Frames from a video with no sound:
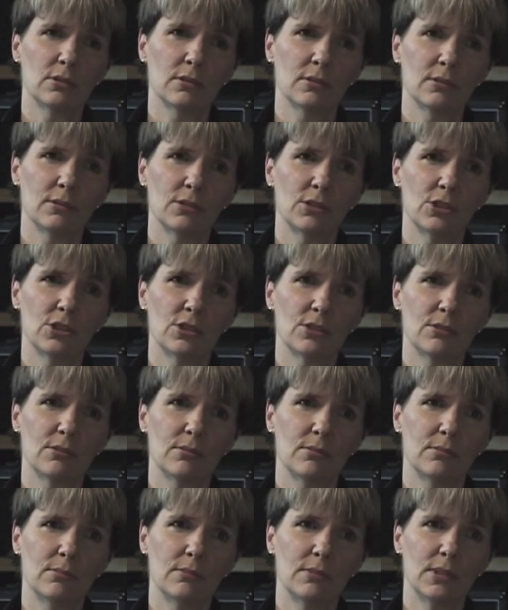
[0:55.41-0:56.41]
and just
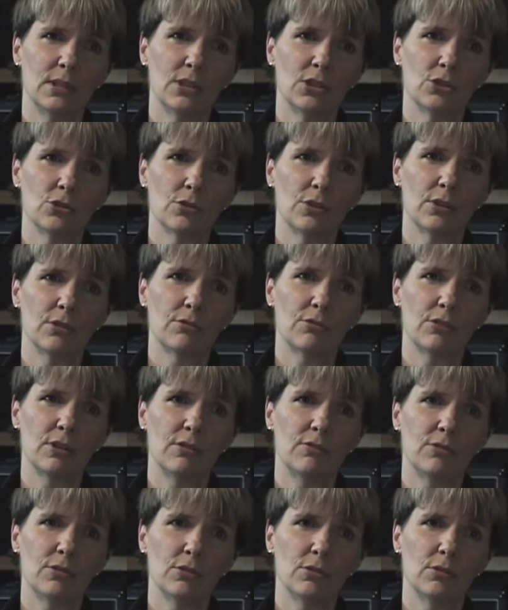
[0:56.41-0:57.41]
enjoy the free
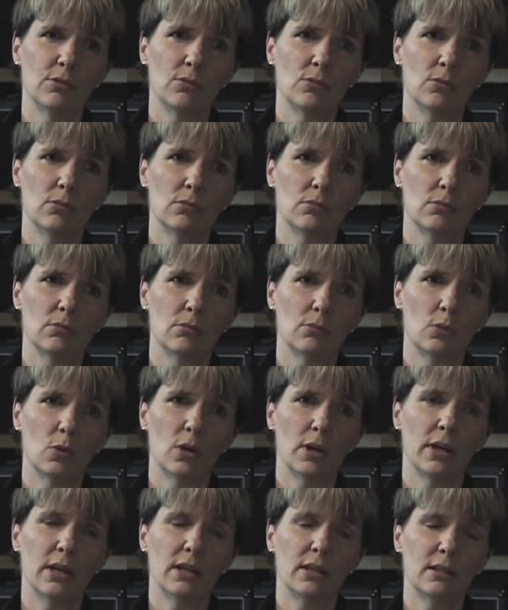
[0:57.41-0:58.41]
food and
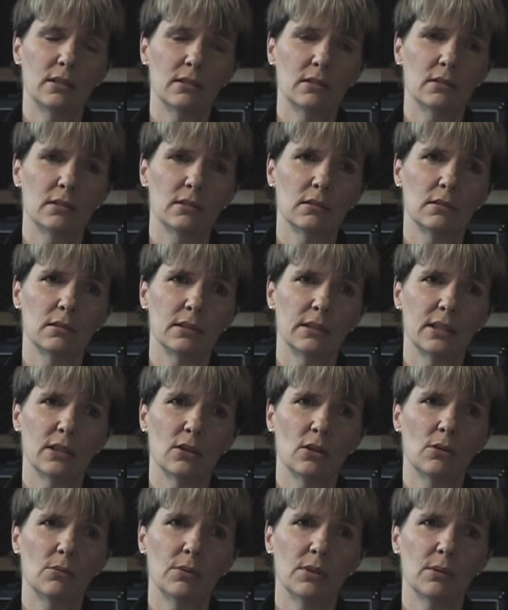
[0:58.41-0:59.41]
wine and get
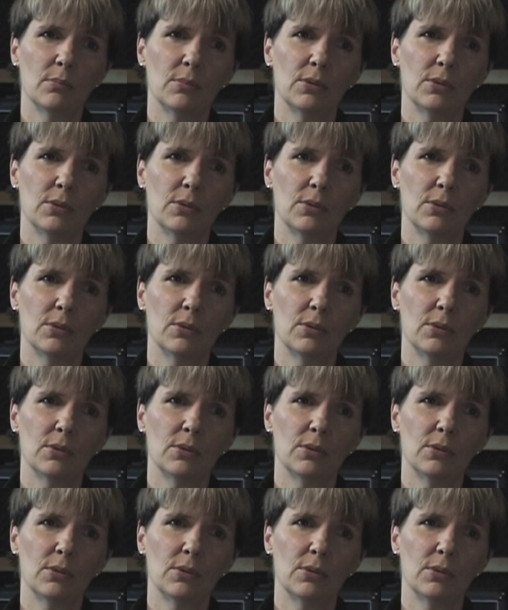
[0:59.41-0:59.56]
on with it.